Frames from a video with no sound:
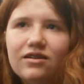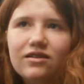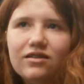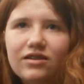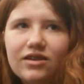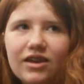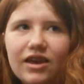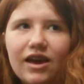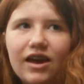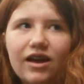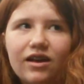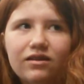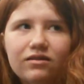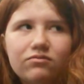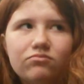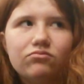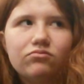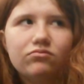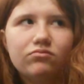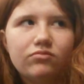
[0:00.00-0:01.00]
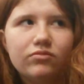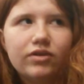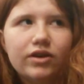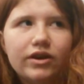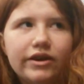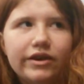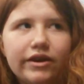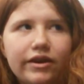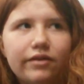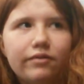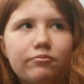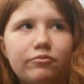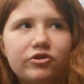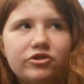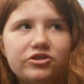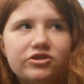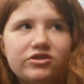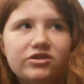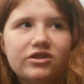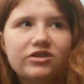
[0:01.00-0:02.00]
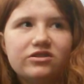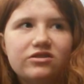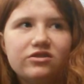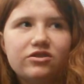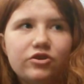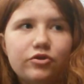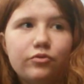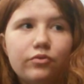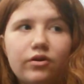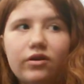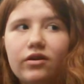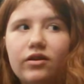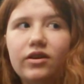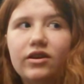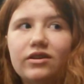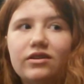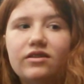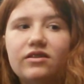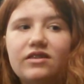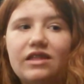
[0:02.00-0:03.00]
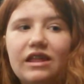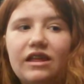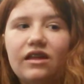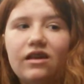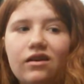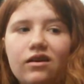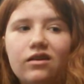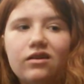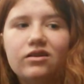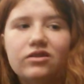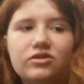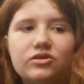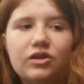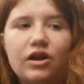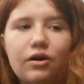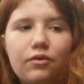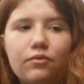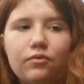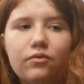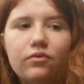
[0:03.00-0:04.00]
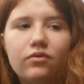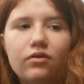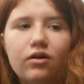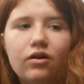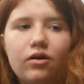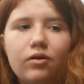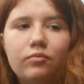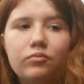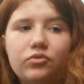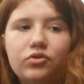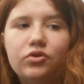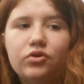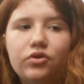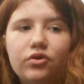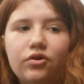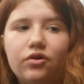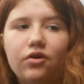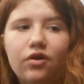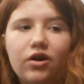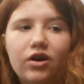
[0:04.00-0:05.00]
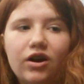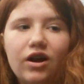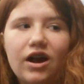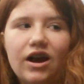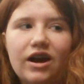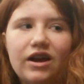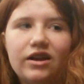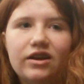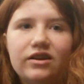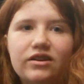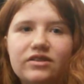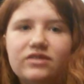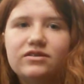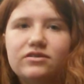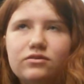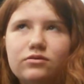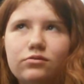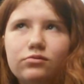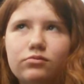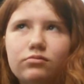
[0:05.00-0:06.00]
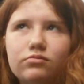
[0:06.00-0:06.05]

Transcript: Yeah, he pushes us to do what he thinks out to our highest